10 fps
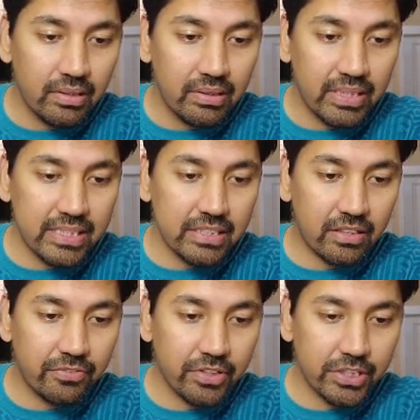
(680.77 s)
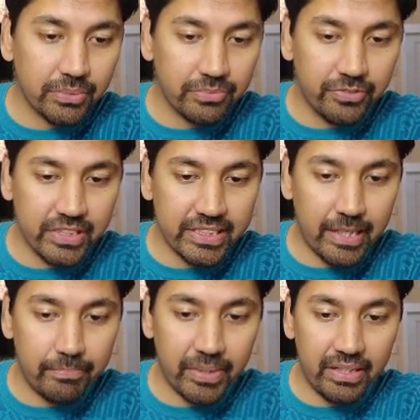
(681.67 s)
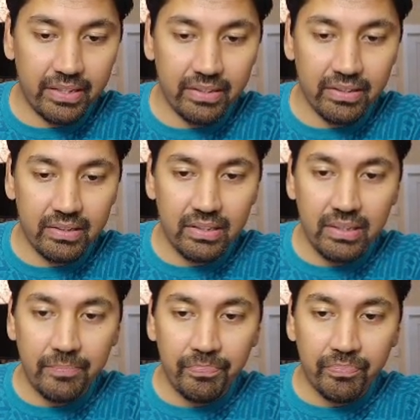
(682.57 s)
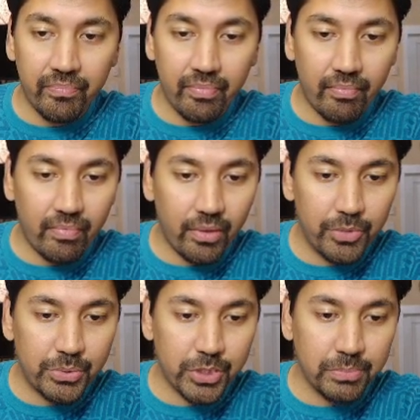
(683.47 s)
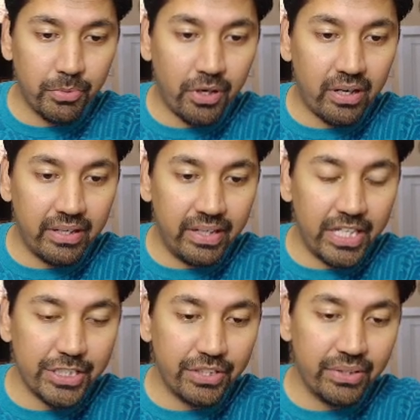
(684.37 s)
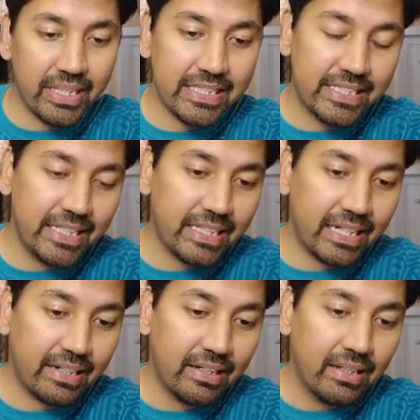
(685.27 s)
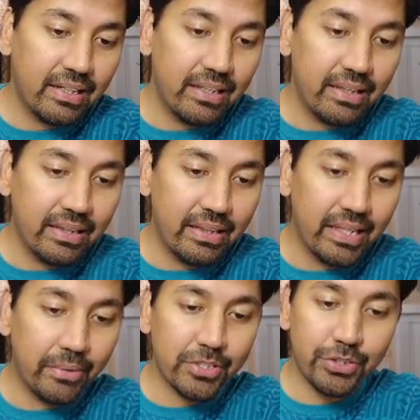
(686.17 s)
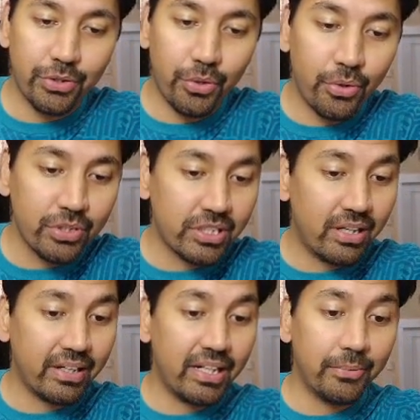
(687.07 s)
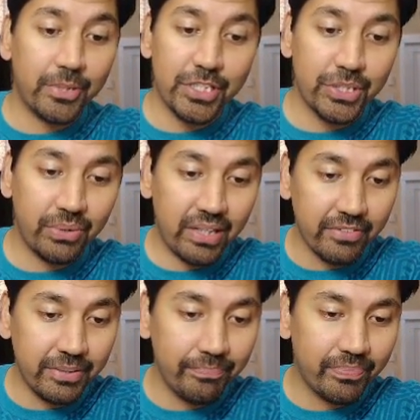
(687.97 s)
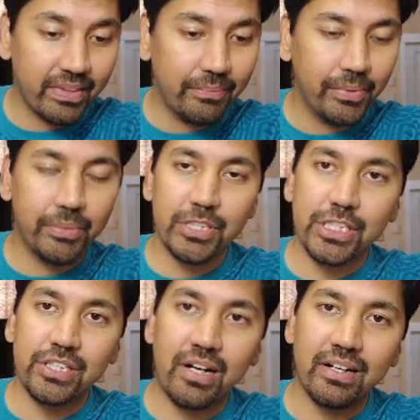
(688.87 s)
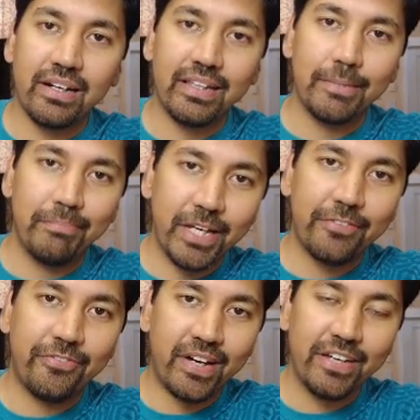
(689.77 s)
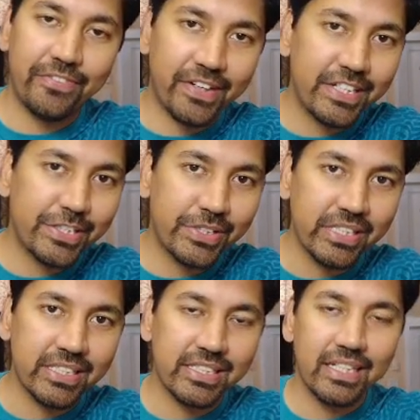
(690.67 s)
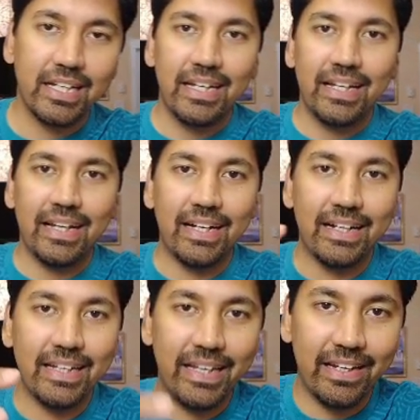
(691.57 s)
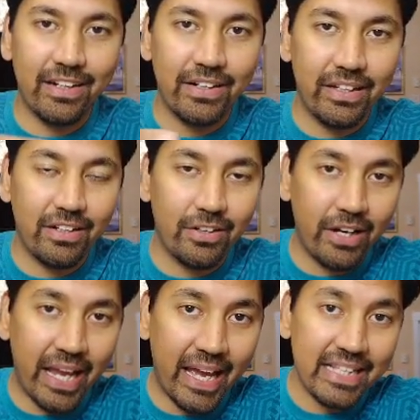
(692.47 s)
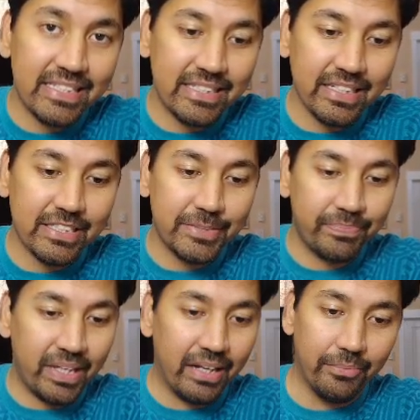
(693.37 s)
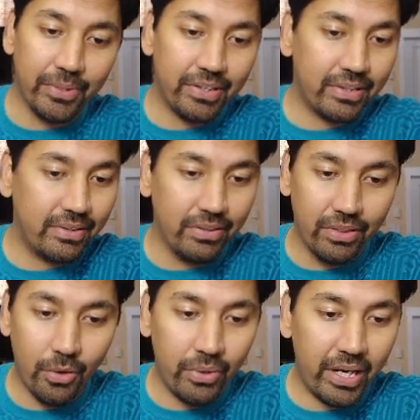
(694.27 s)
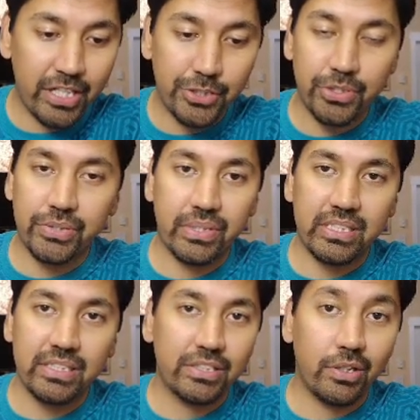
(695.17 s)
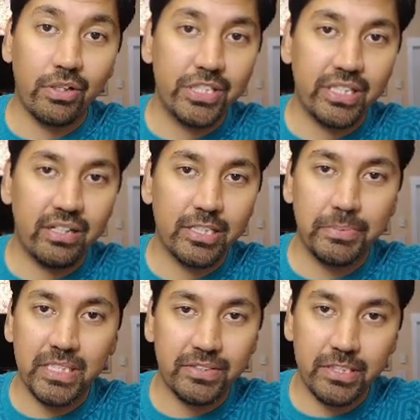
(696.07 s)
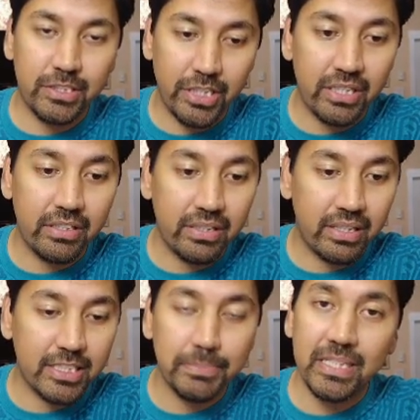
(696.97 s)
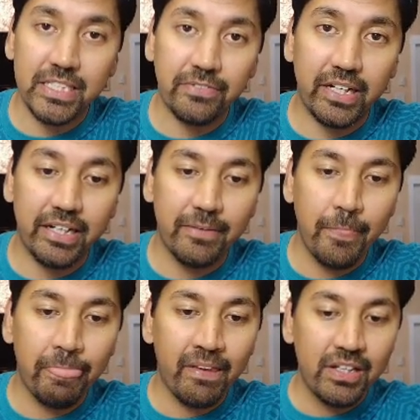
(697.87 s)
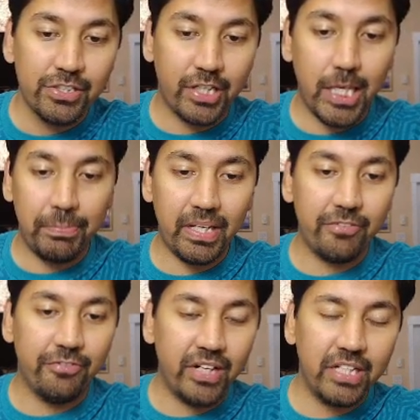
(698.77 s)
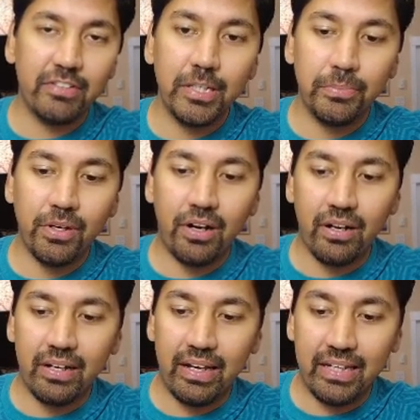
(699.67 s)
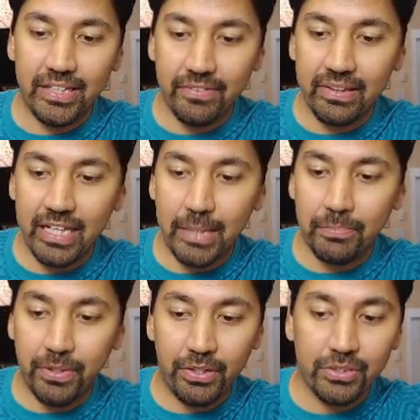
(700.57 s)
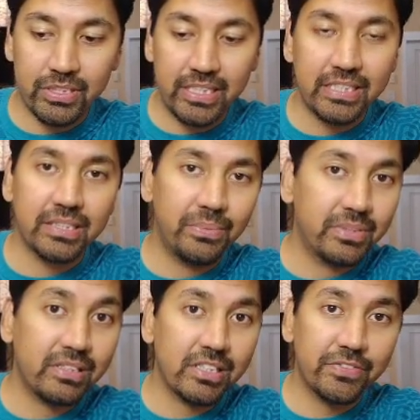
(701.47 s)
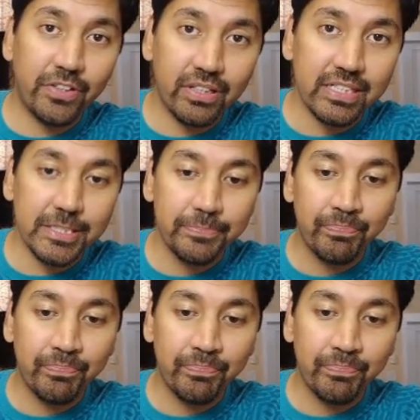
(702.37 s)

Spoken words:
This is our first campaign here, which was broad in nature. You can see that there was no targeting whatsoever. We were just targeting the big 5 countries in our ad sets, and with no age restrictions or gender specified. So keeping it very, very broad, and even that produced decent results for us.